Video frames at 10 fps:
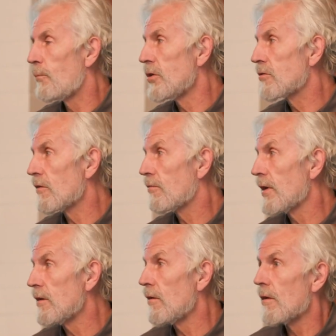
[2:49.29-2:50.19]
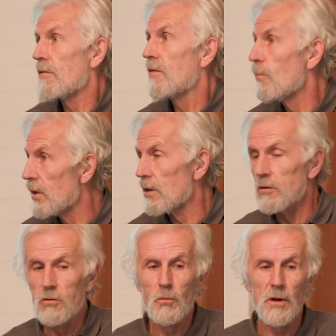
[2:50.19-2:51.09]
approach is very
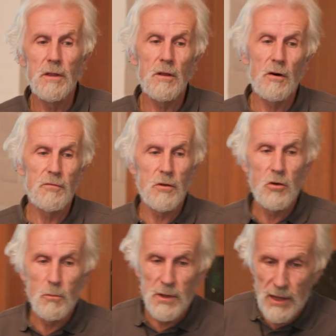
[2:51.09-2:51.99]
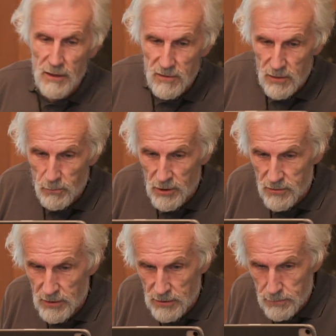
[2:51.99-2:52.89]
similar to one of the Human Energy
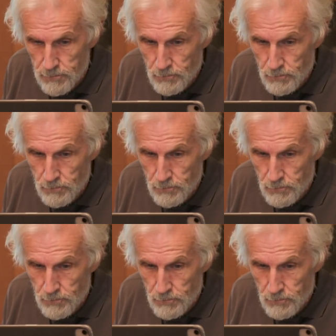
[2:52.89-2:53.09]
Project.